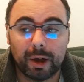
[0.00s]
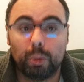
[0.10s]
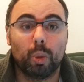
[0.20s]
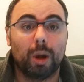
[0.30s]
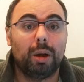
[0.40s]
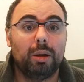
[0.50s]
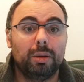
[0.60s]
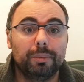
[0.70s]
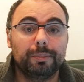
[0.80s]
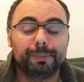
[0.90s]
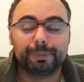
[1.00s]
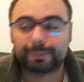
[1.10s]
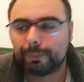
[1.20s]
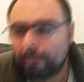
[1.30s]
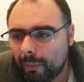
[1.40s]
and well,
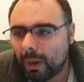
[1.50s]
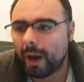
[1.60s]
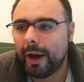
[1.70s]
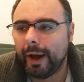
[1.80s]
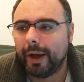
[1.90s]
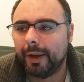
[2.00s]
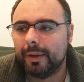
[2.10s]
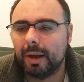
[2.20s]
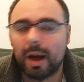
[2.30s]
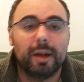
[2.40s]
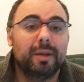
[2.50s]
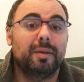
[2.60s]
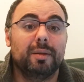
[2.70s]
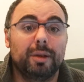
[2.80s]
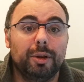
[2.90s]
and I
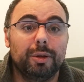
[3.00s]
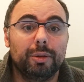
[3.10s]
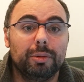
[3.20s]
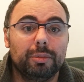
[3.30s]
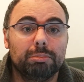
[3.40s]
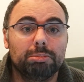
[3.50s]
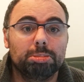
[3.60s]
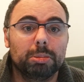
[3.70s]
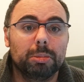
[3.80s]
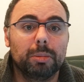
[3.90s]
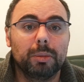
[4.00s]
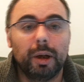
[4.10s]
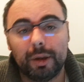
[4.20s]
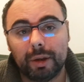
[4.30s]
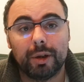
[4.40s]
see you
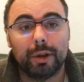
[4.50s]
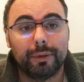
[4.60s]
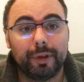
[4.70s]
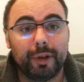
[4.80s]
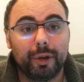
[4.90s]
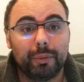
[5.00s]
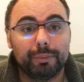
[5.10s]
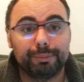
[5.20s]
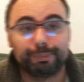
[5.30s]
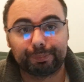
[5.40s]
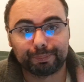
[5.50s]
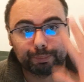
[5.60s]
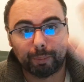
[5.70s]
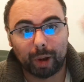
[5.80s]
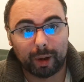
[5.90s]
in another video.
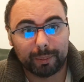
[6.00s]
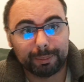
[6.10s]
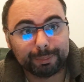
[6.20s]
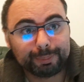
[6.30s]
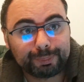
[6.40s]
Bye.